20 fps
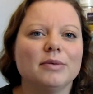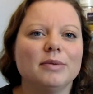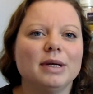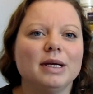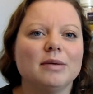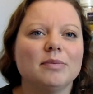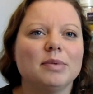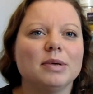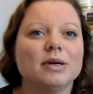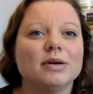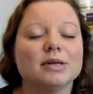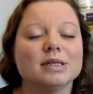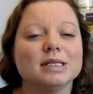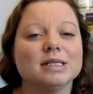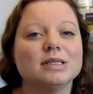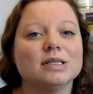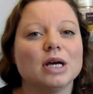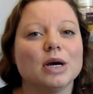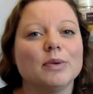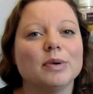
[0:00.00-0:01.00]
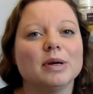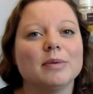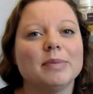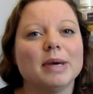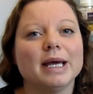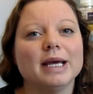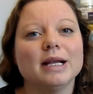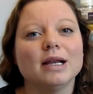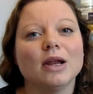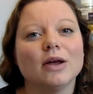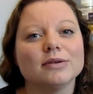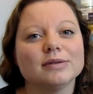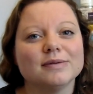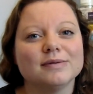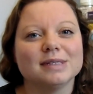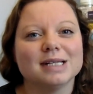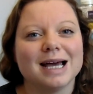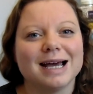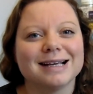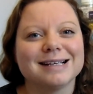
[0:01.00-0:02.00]
in a week, because I don't want to pay lots
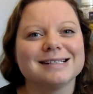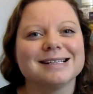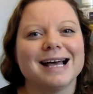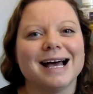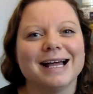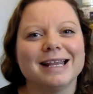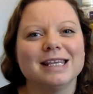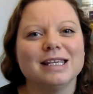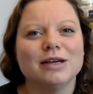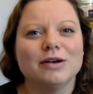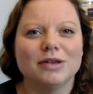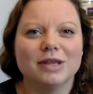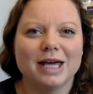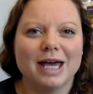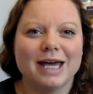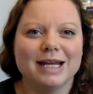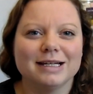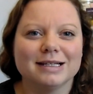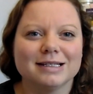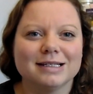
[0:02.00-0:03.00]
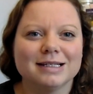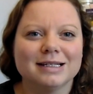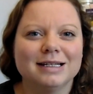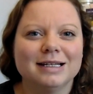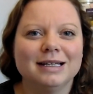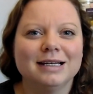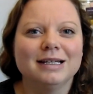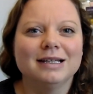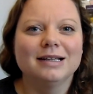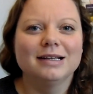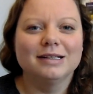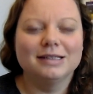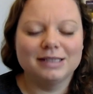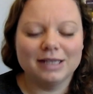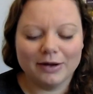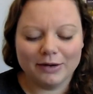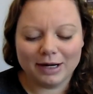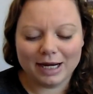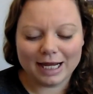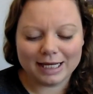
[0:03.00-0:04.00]
of tax at the other end.
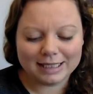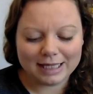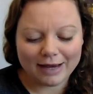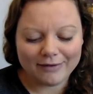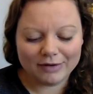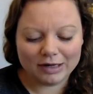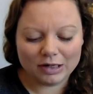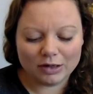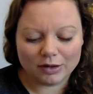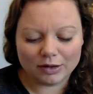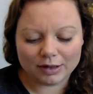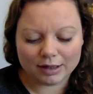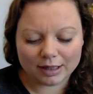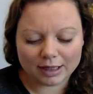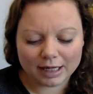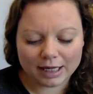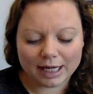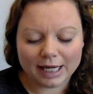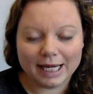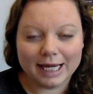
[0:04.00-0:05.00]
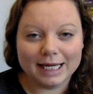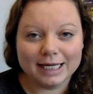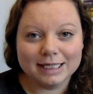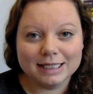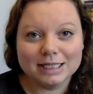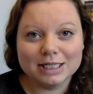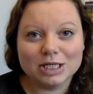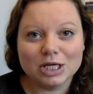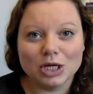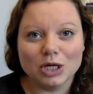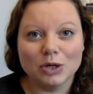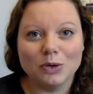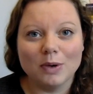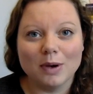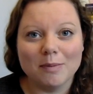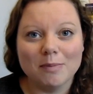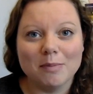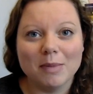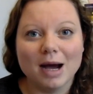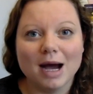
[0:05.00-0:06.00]
So let's have a look into
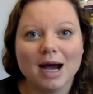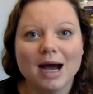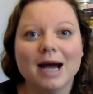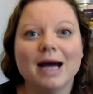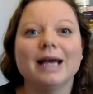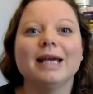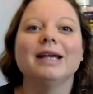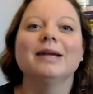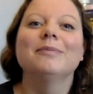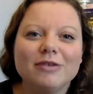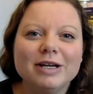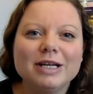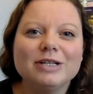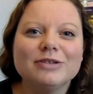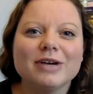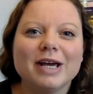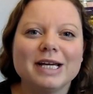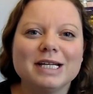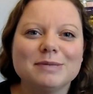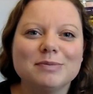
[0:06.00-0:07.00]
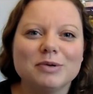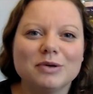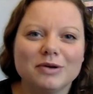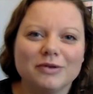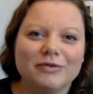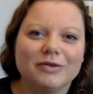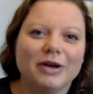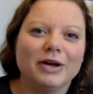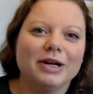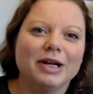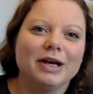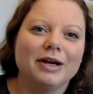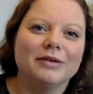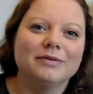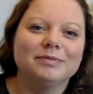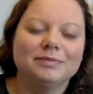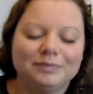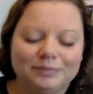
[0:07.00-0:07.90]
my FREETRADE portfolio.